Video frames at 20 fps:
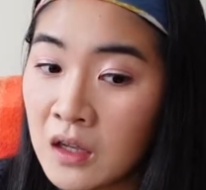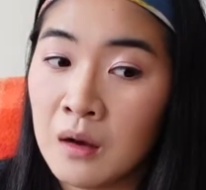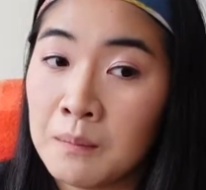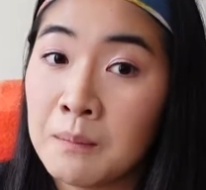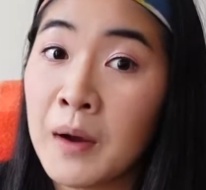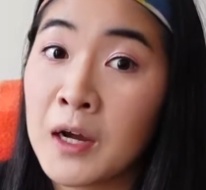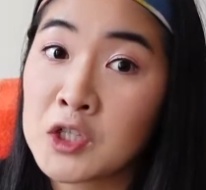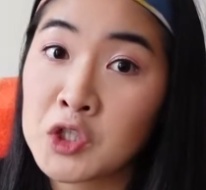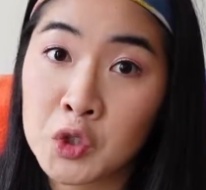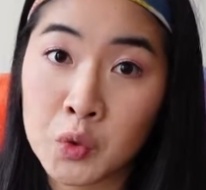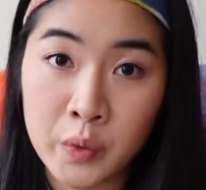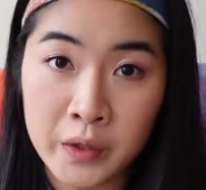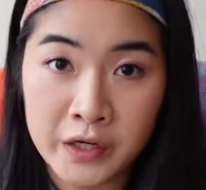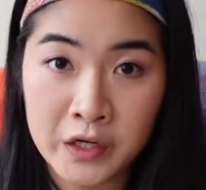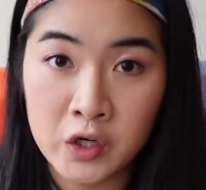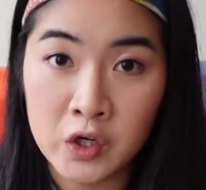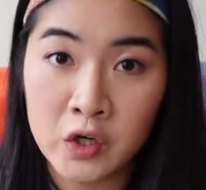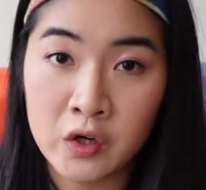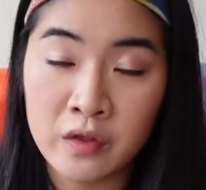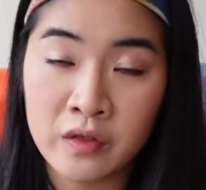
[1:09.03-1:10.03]
much
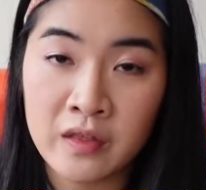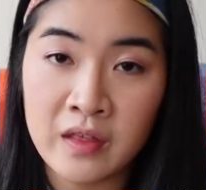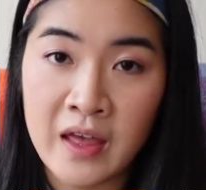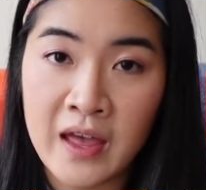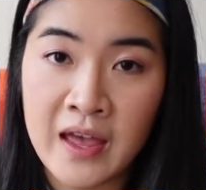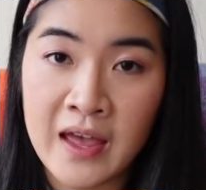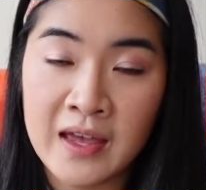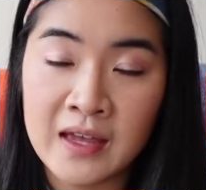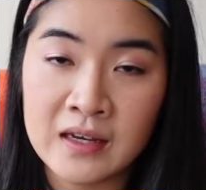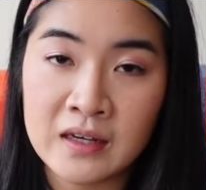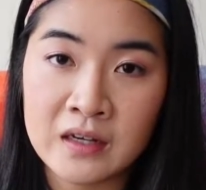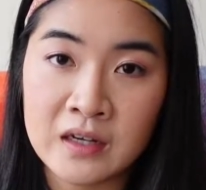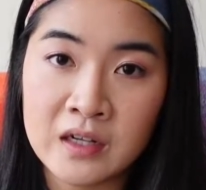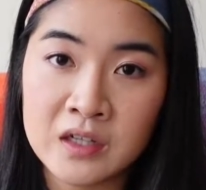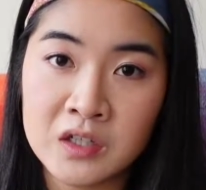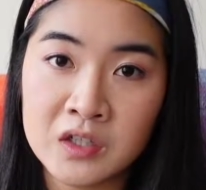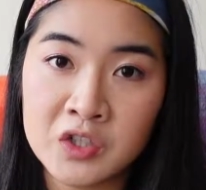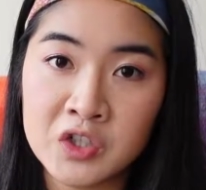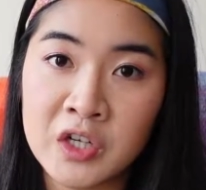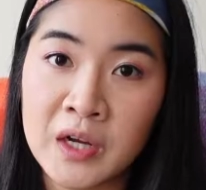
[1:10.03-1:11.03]
quicker than
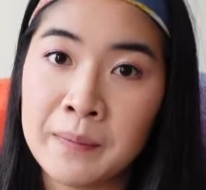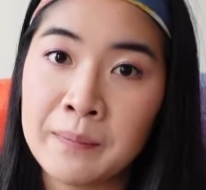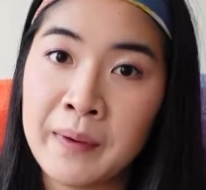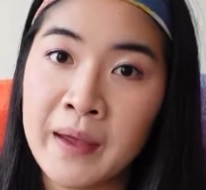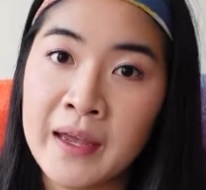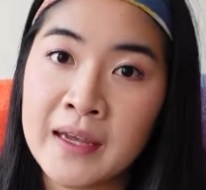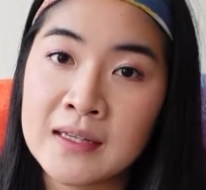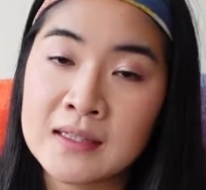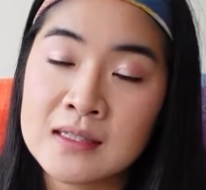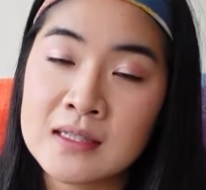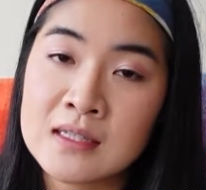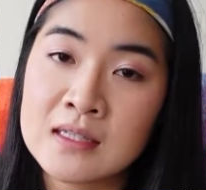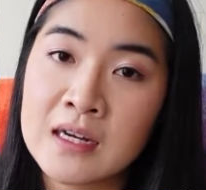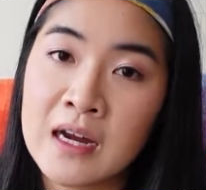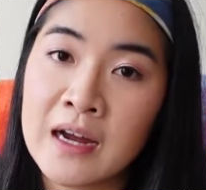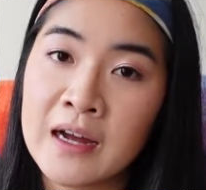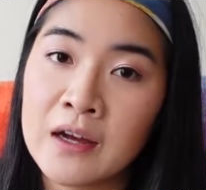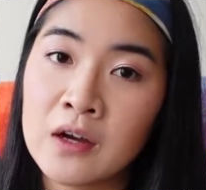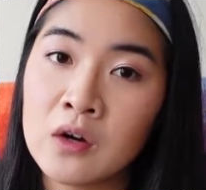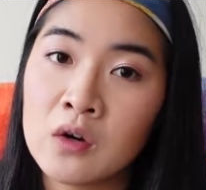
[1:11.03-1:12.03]
champagne
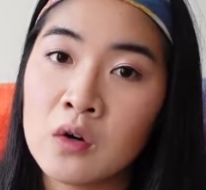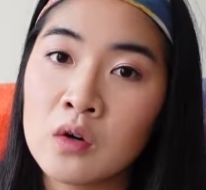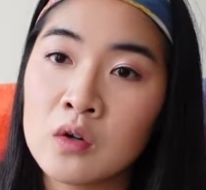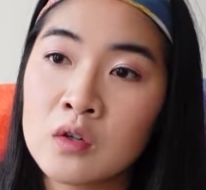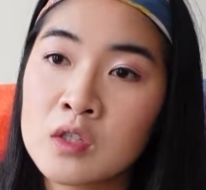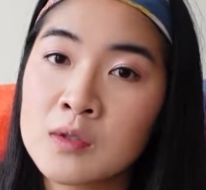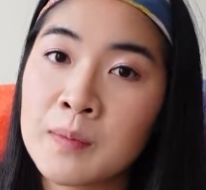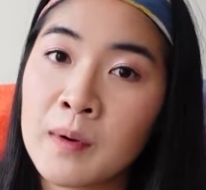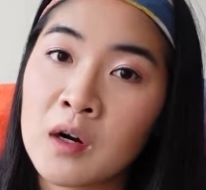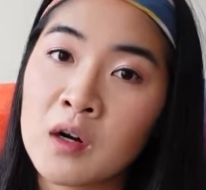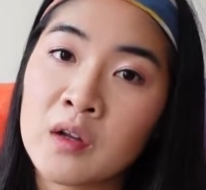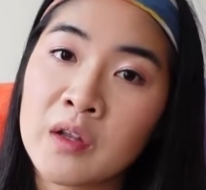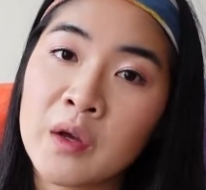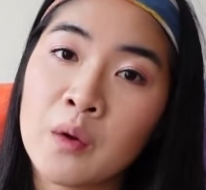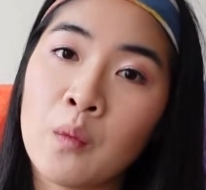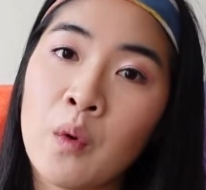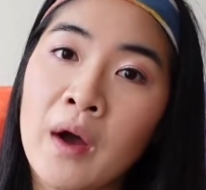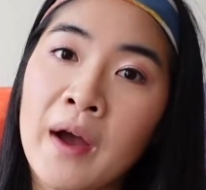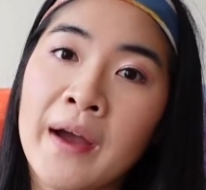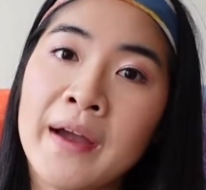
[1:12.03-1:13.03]
style
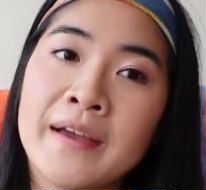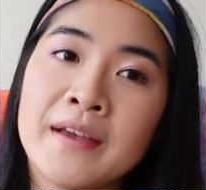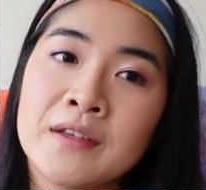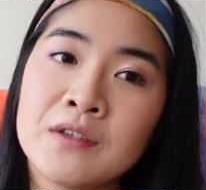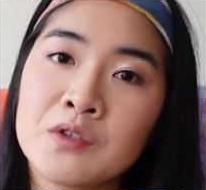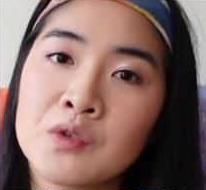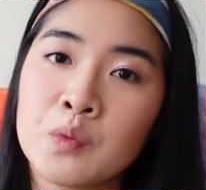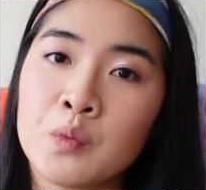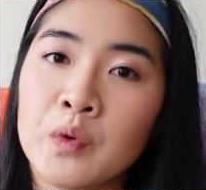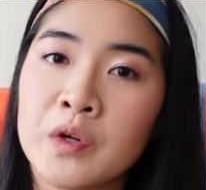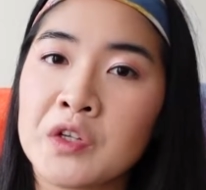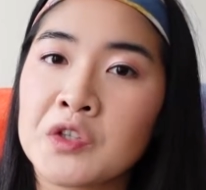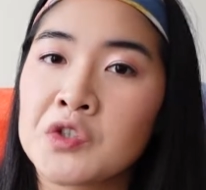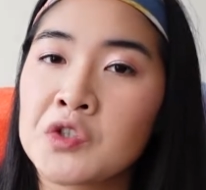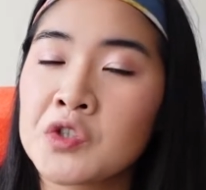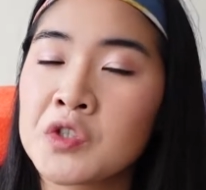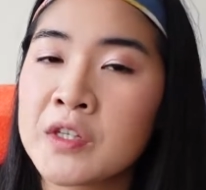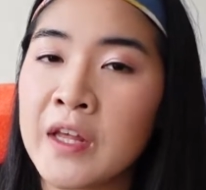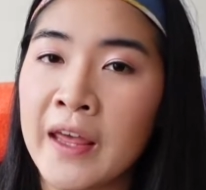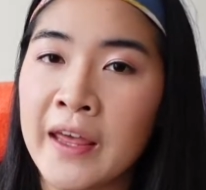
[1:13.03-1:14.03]
sparkling wines,
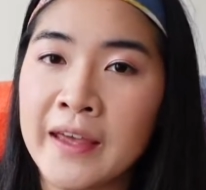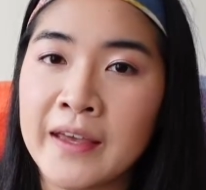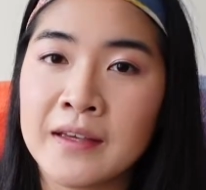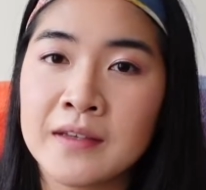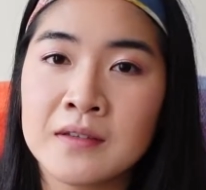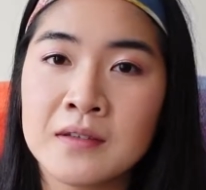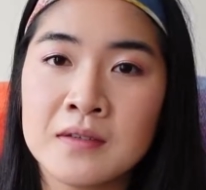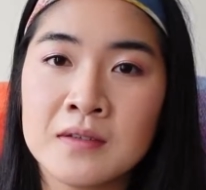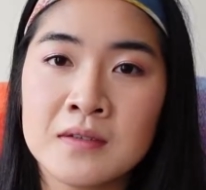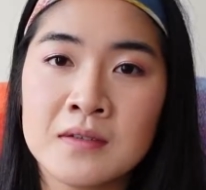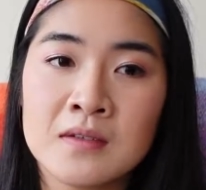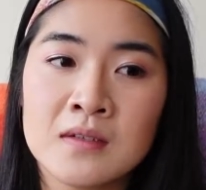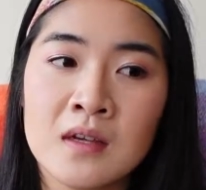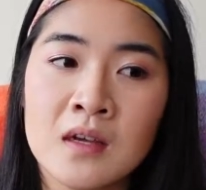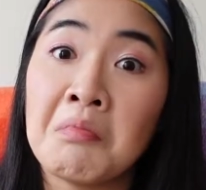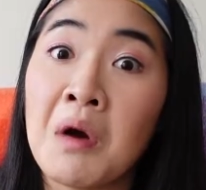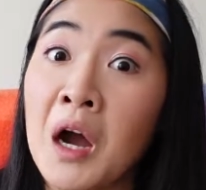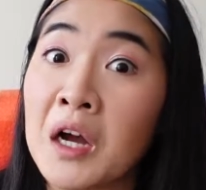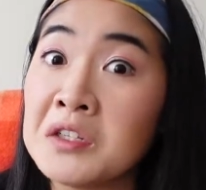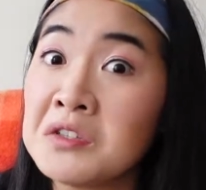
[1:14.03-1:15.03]
which takes
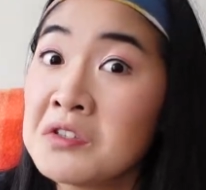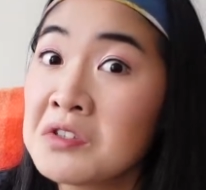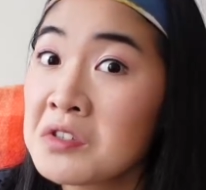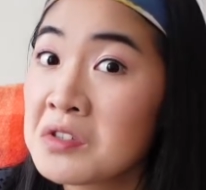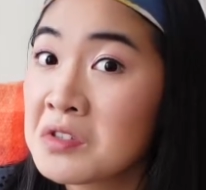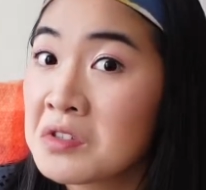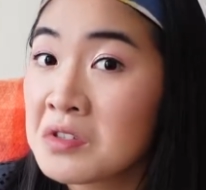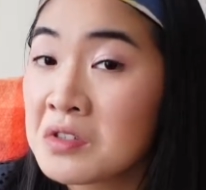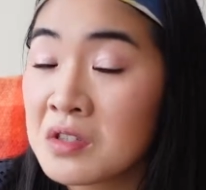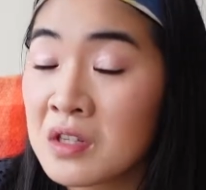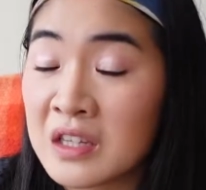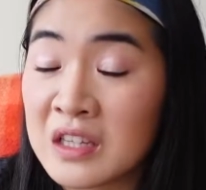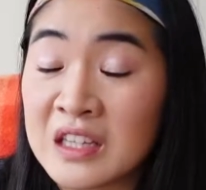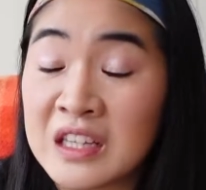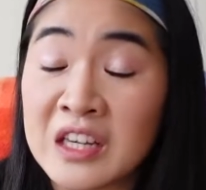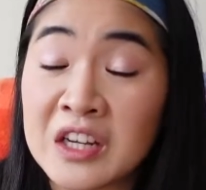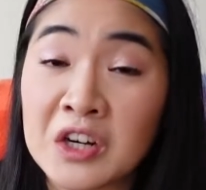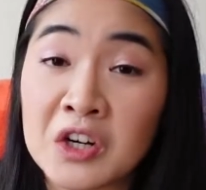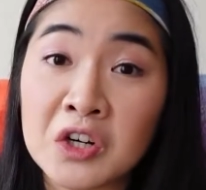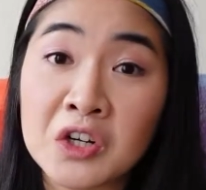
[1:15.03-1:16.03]
months,
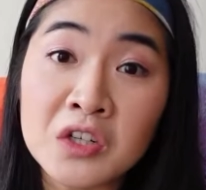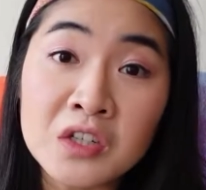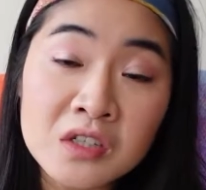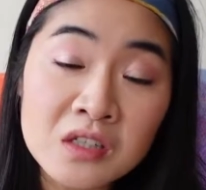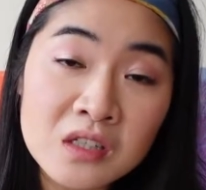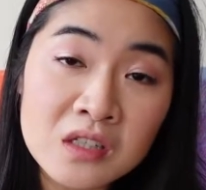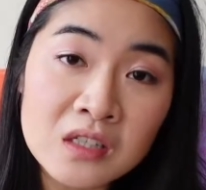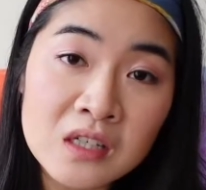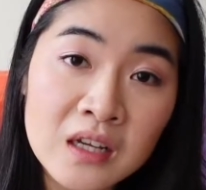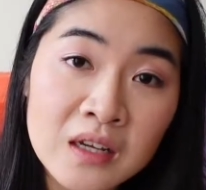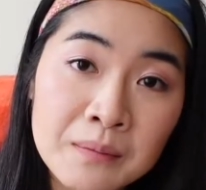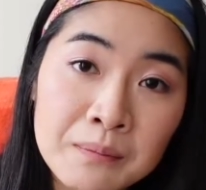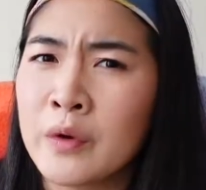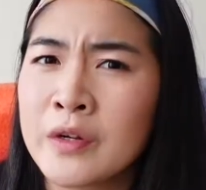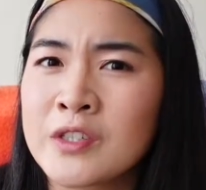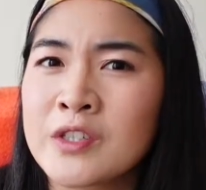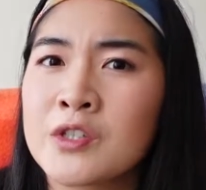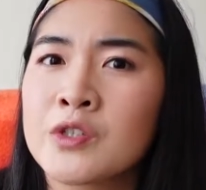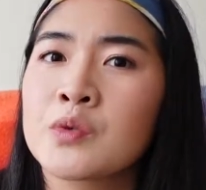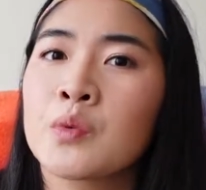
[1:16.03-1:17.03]
years,
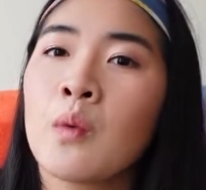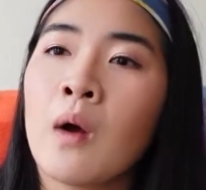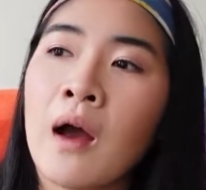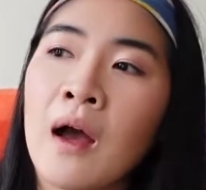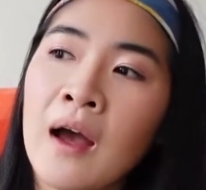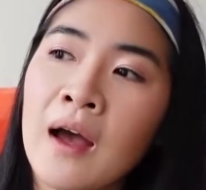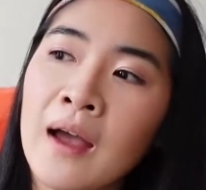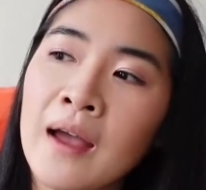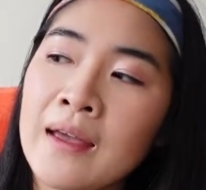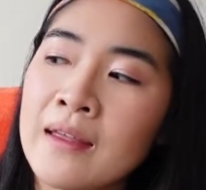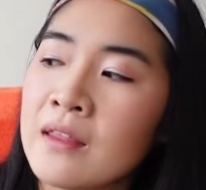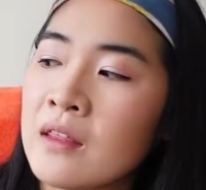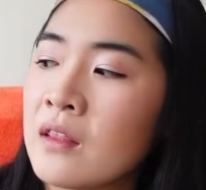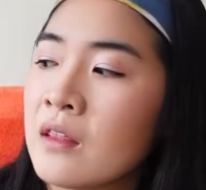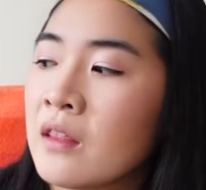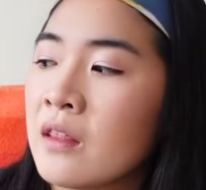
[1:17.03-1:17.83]
which is why